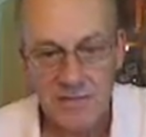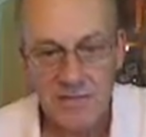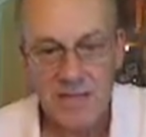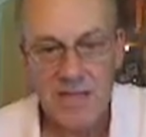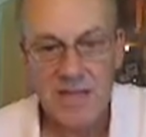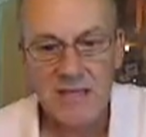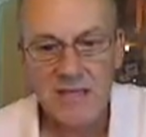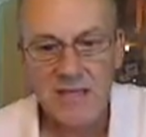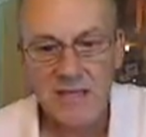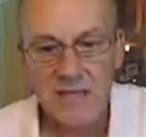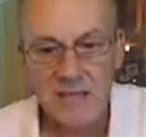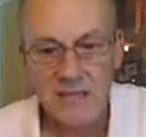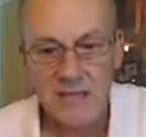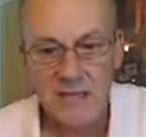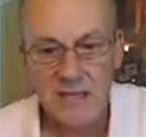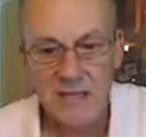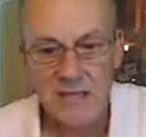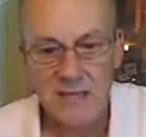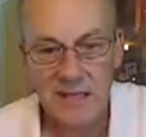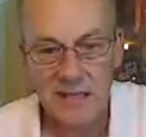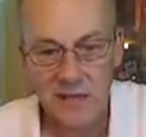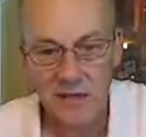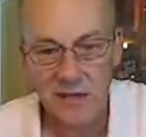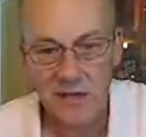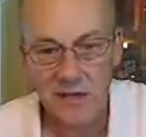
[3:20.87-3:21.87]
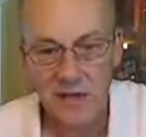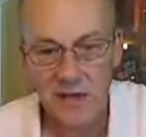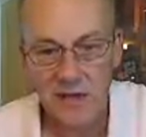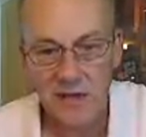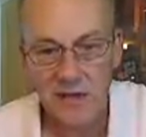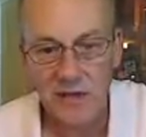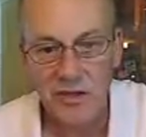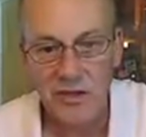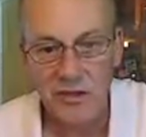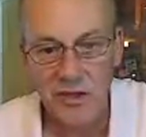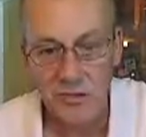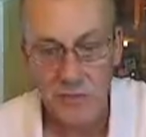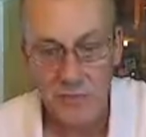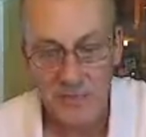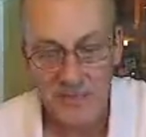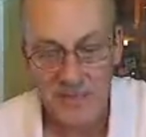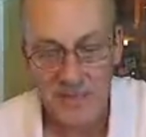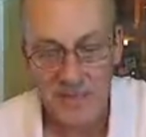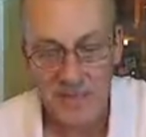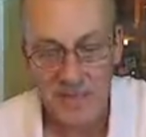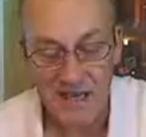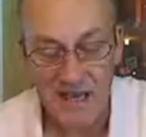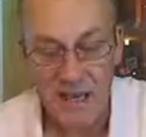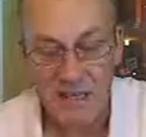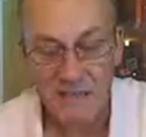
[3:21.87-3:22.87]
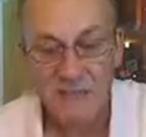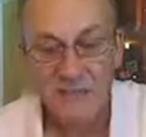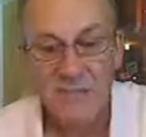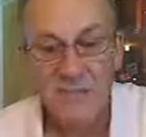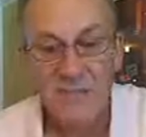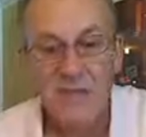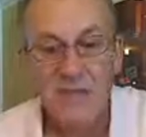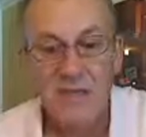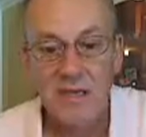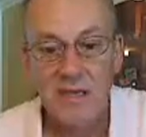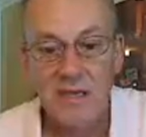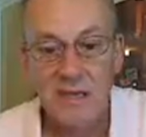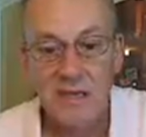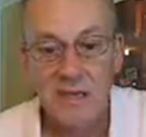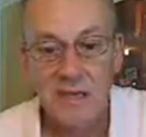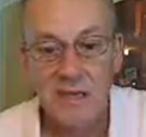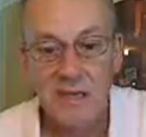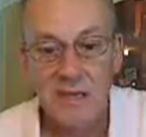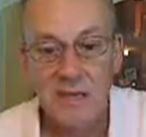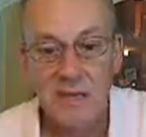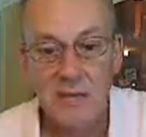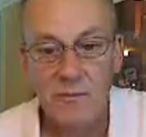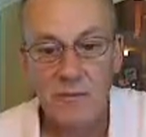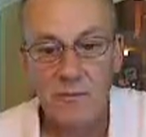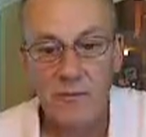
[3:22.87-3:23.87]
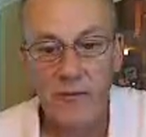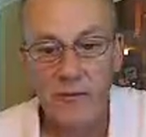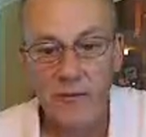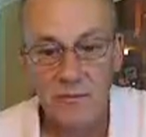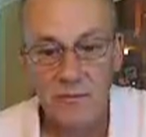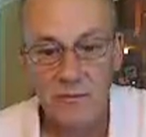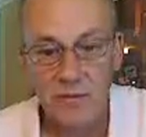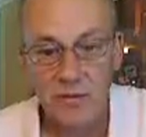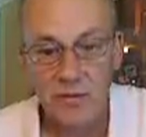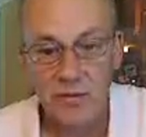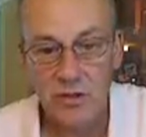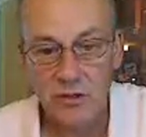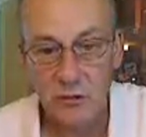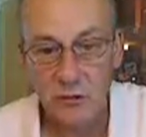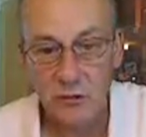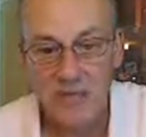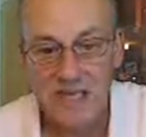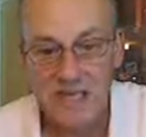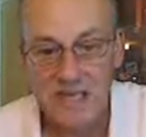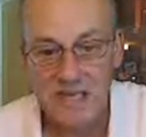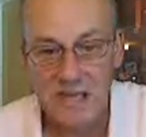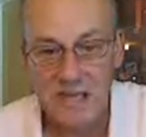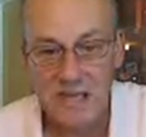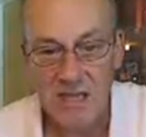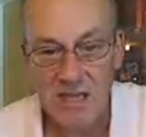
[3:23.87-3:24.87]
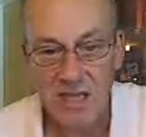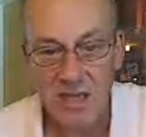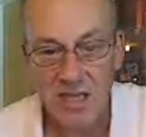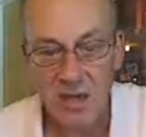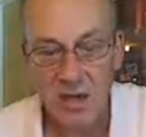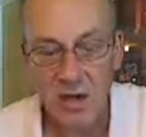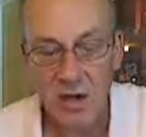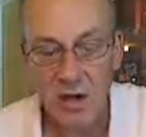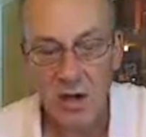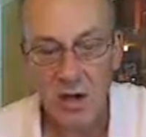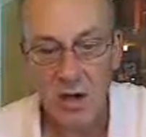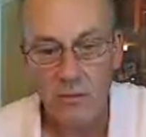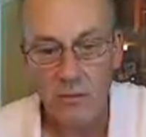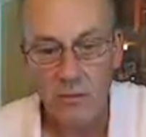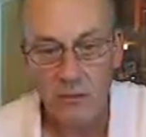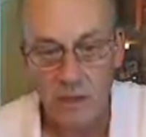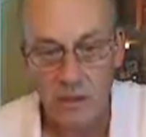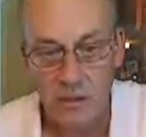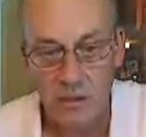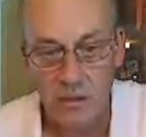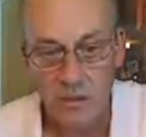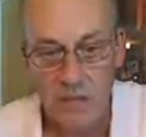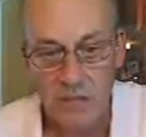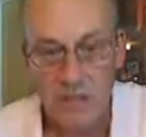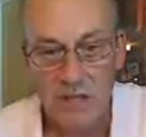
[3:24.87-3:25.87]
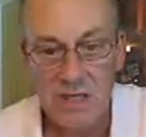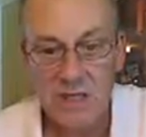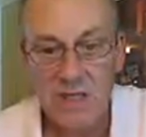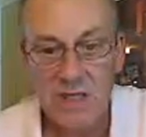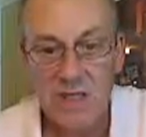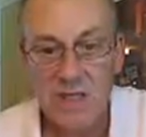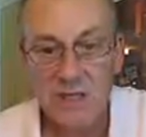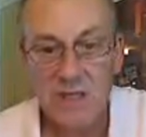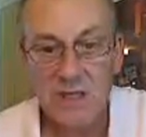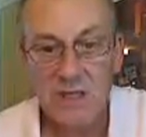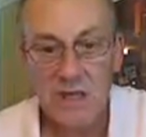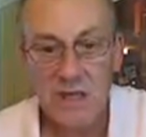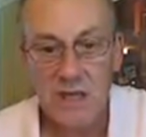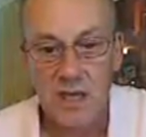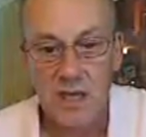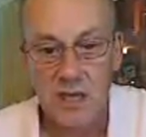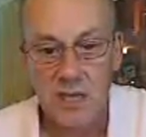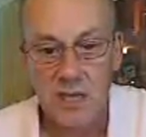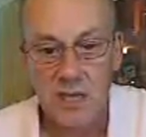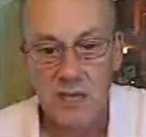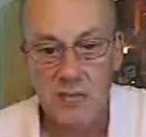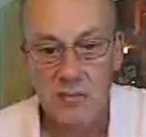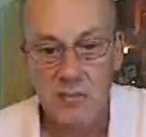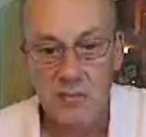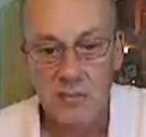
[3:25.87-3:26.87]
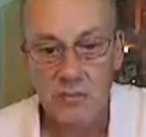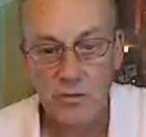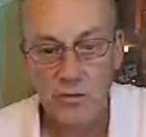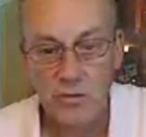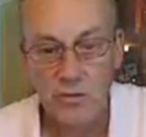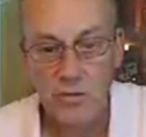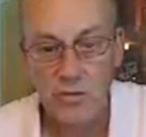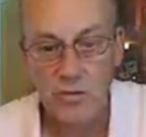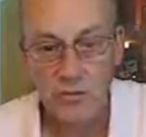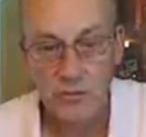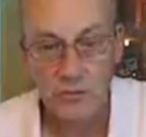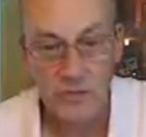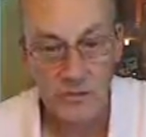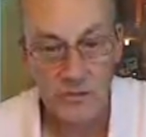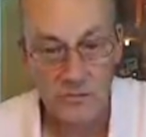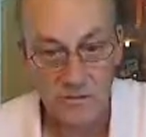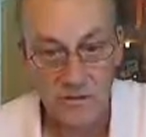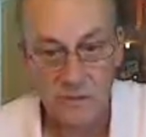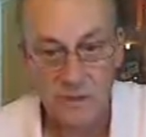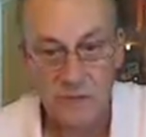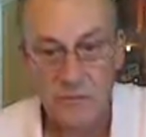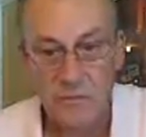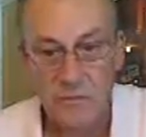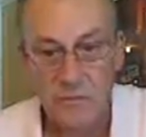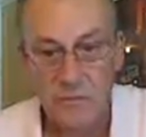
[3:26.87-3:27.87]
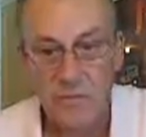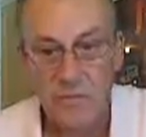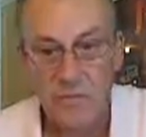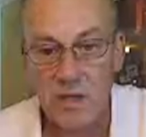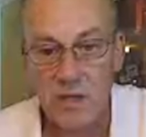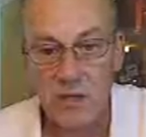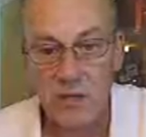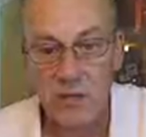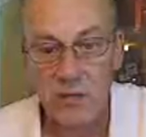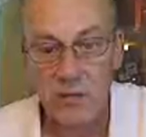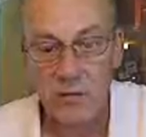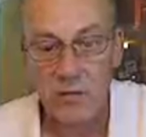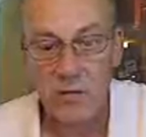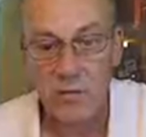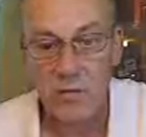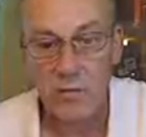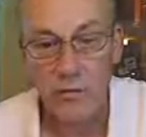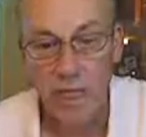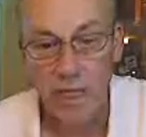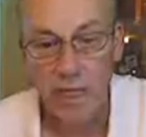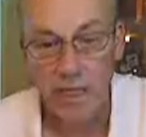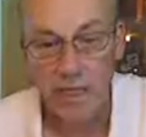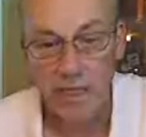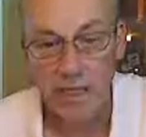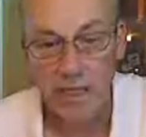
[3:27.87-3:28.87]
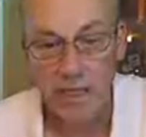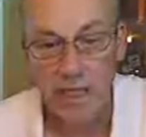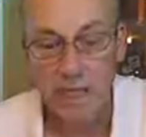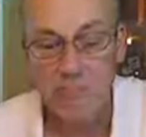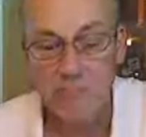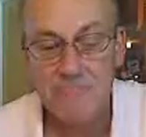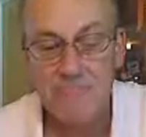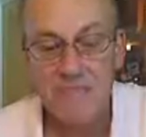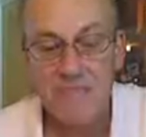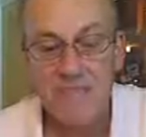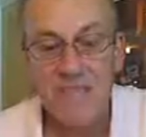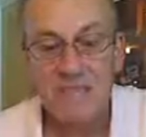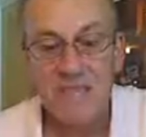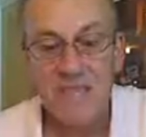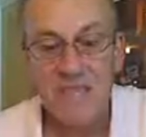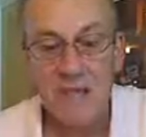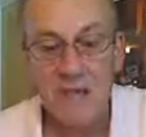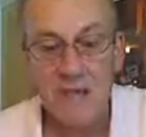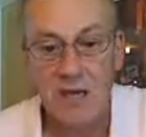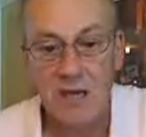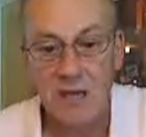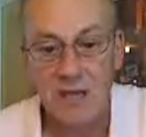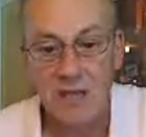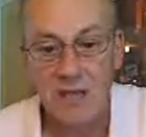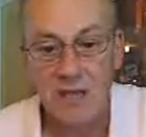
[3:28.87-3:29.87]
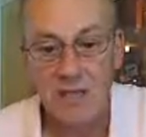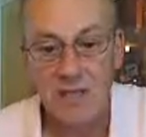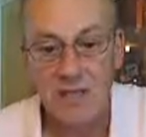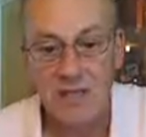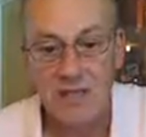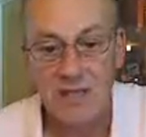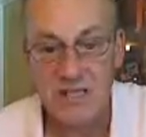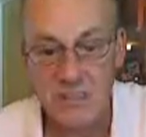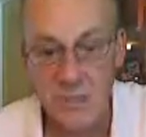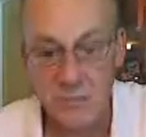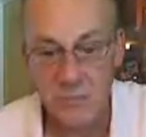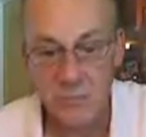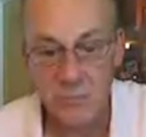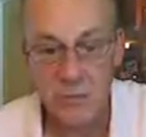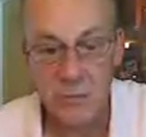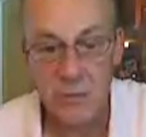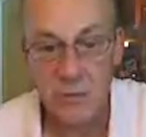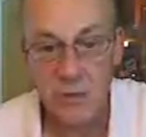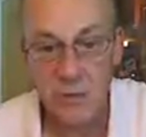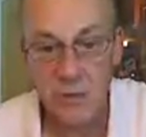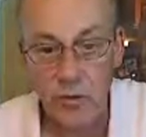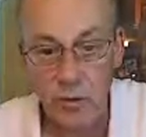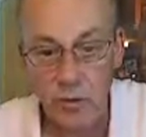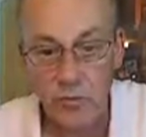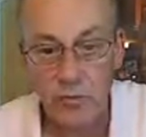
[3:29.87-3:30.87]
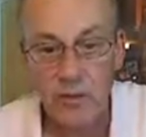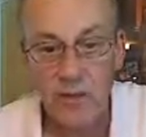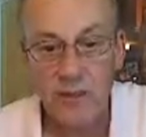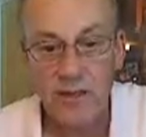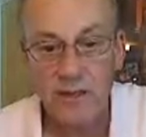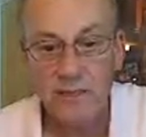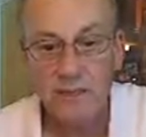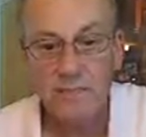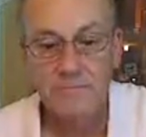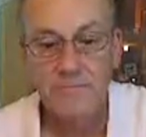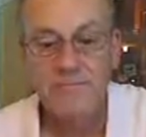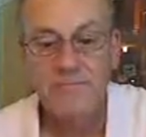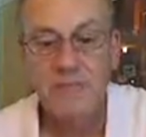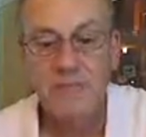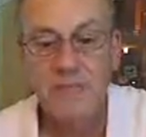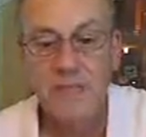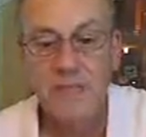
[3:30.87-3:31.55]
That's a little bit on the USA. Have a look at whiskyace.com this week. You'll see a review from me on a rye, the distillery profile.